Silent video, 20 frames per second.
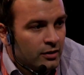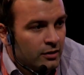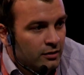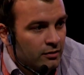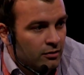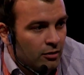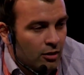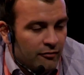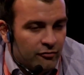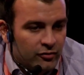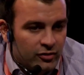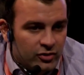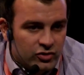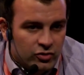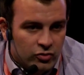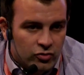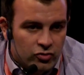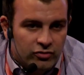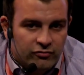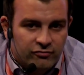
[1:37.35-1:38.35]
offering
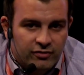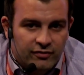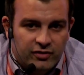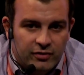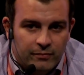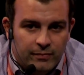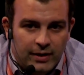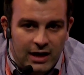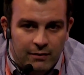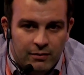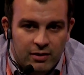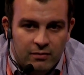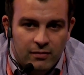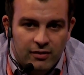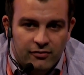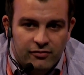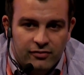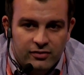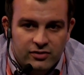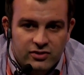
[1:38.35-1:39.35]
250 payment
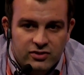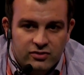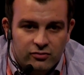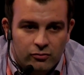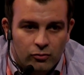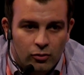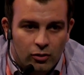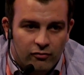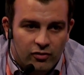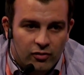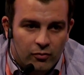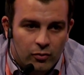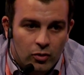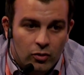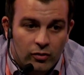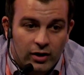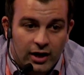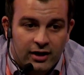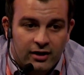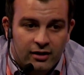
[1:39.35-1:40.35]
methods all over the world
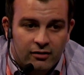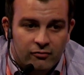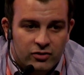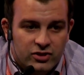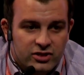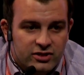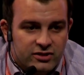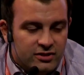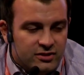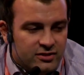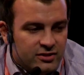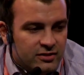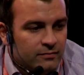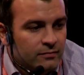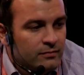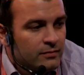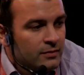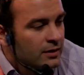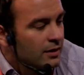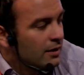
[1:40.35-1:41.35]
and a risk system.
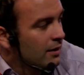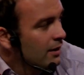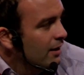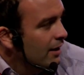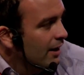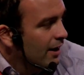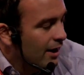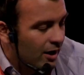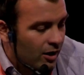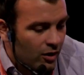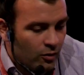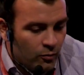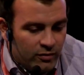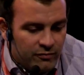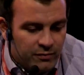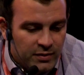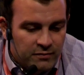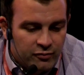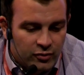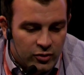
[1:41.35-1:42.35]
We've
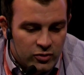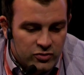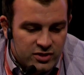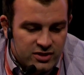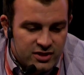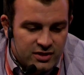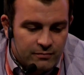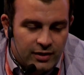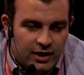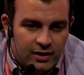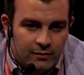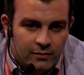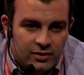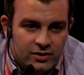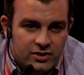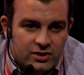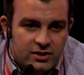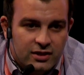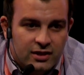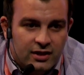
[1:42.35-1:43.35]
been processing
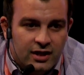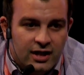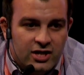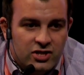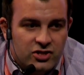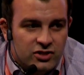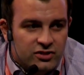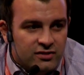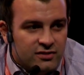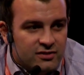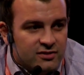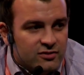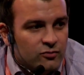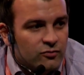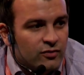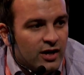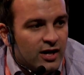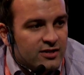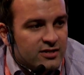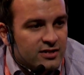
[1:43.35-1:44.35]
payments in Asia since
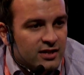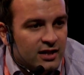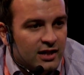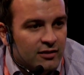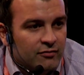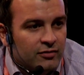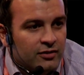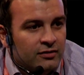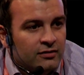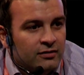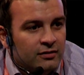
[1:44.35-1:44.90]
2011.